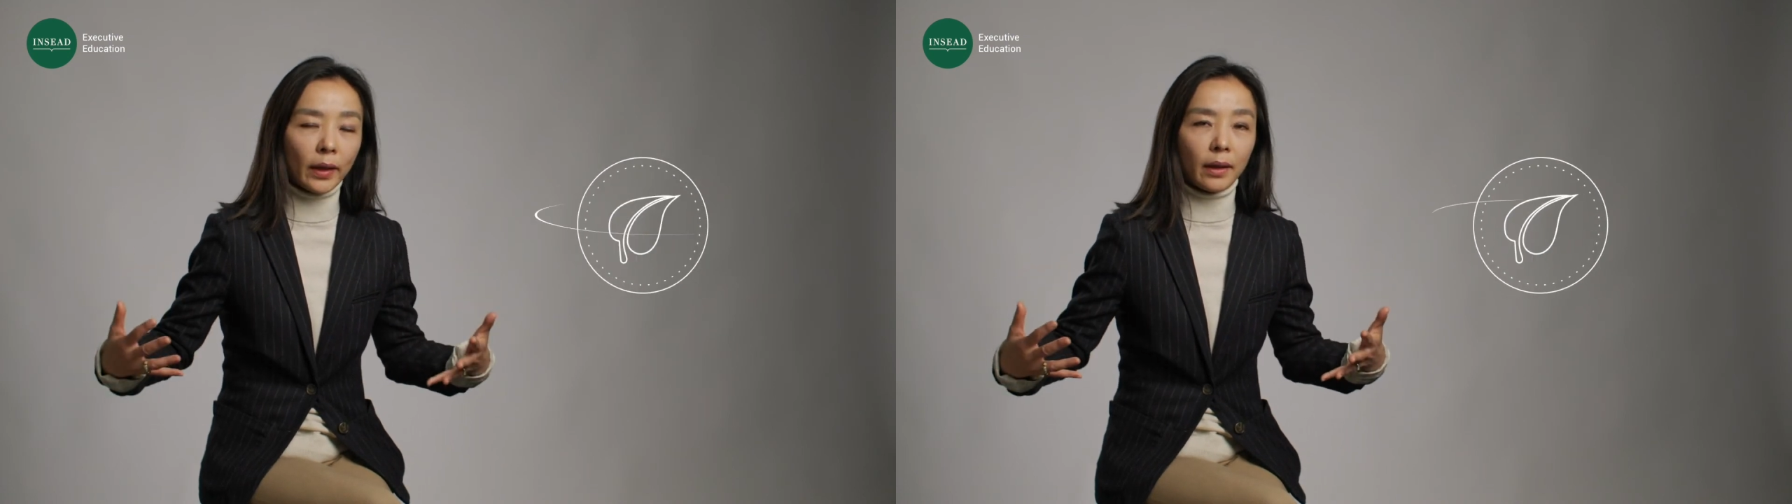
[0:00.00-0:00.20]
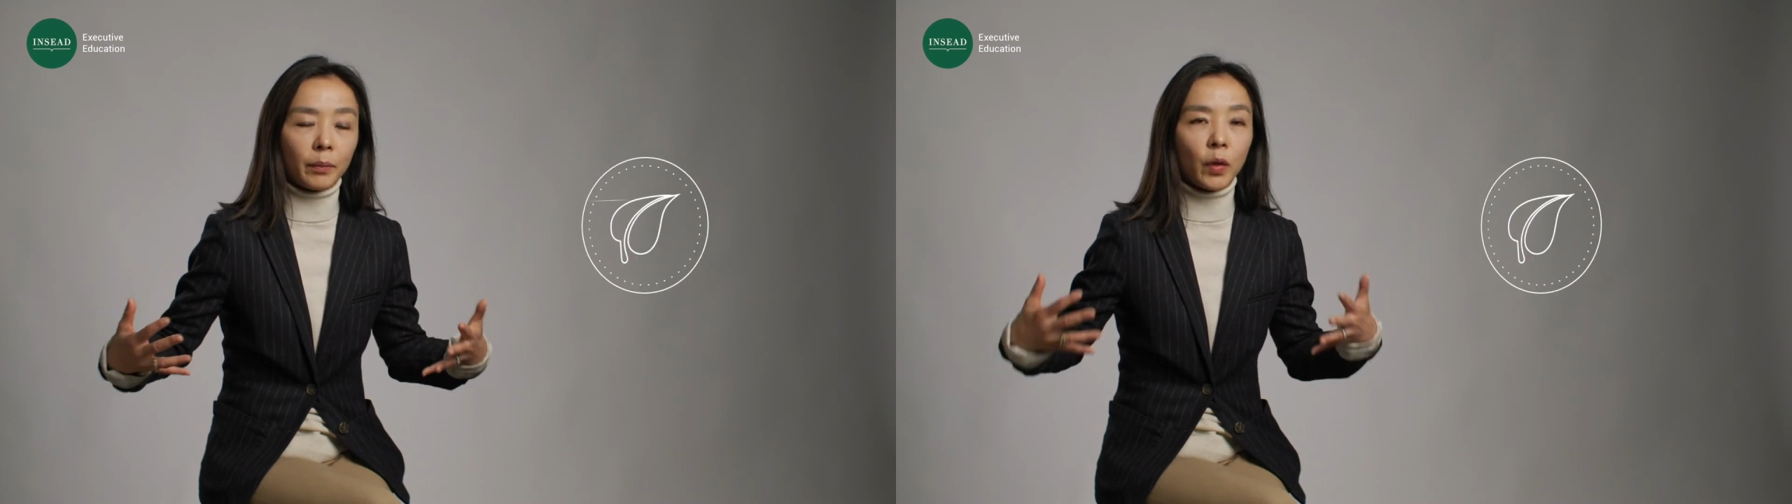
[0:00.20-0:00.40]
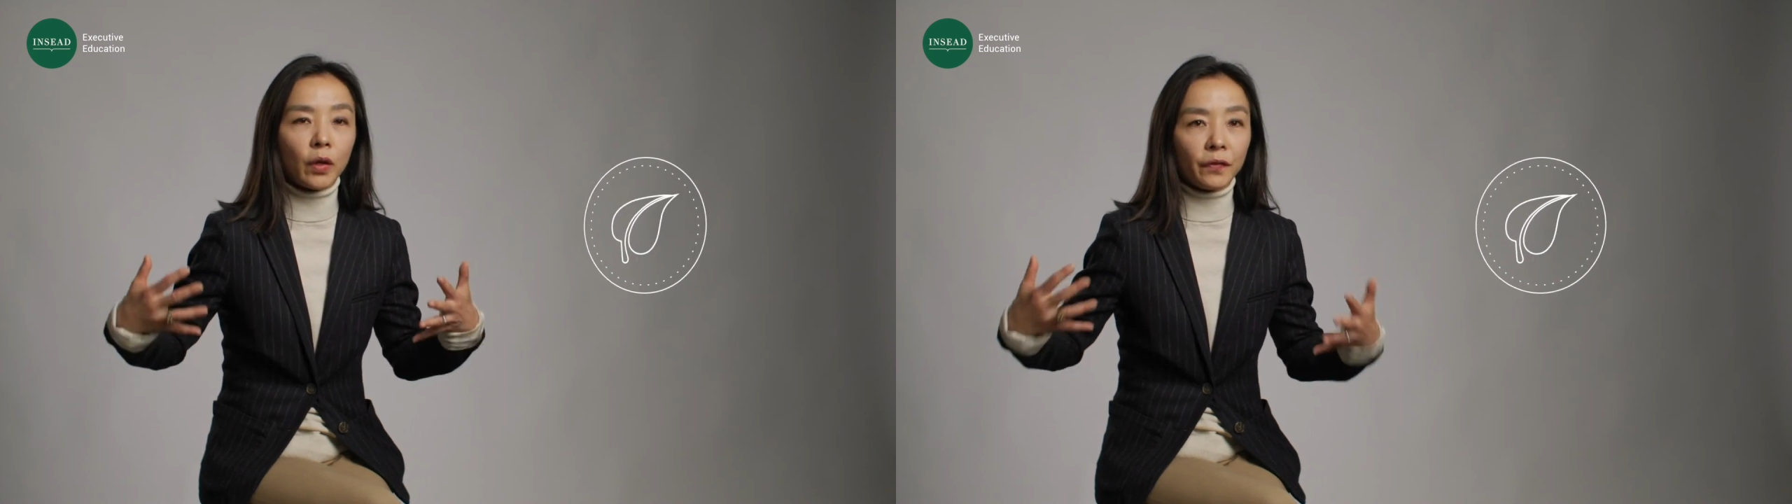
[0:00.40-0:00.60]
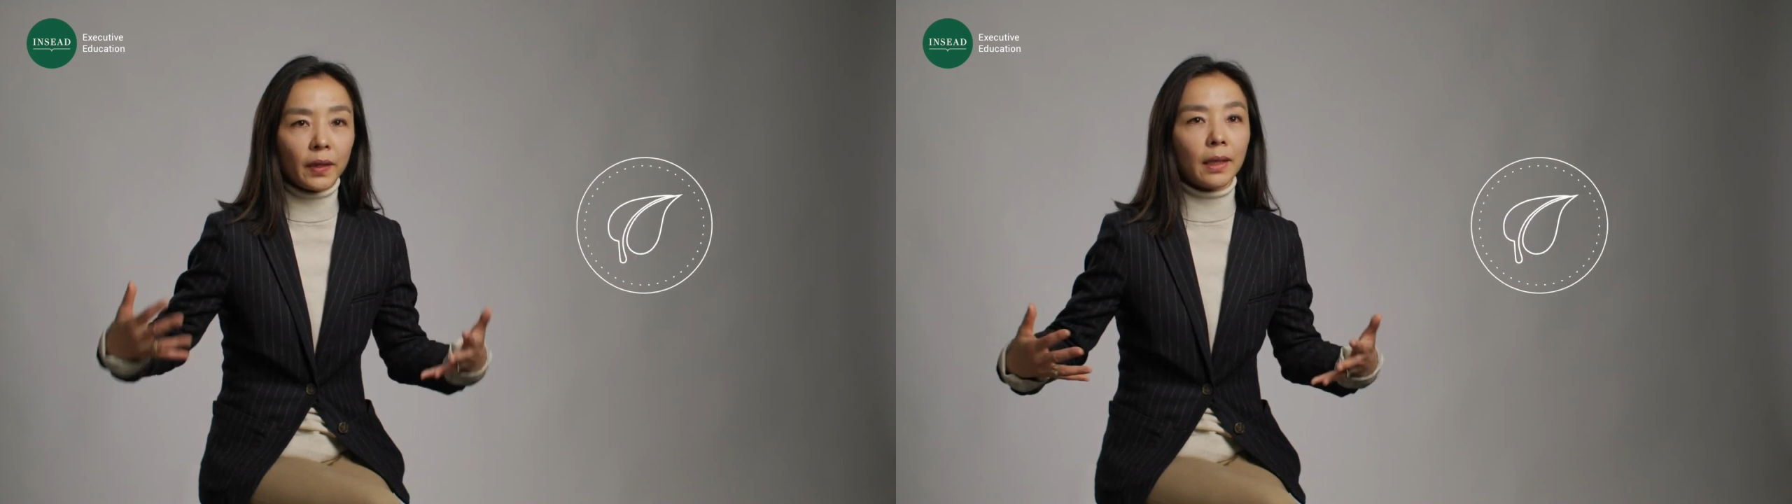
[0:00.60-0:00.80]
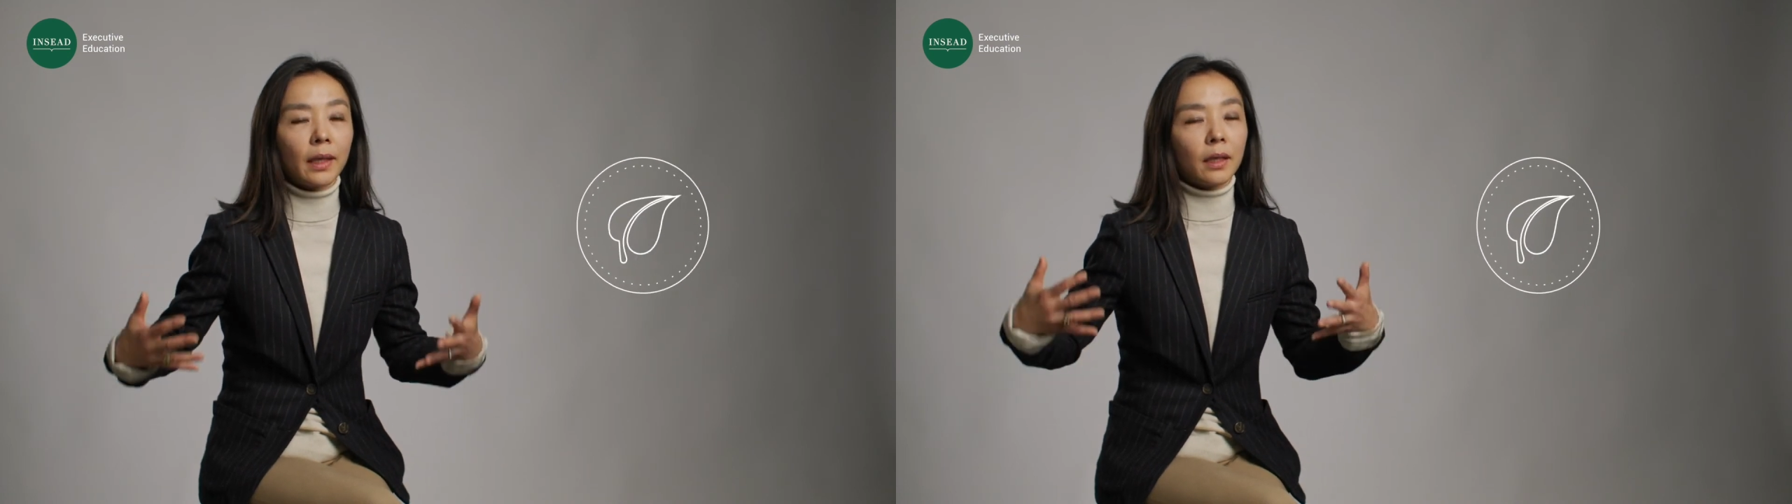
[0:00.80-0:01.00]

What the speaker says: They're perfectly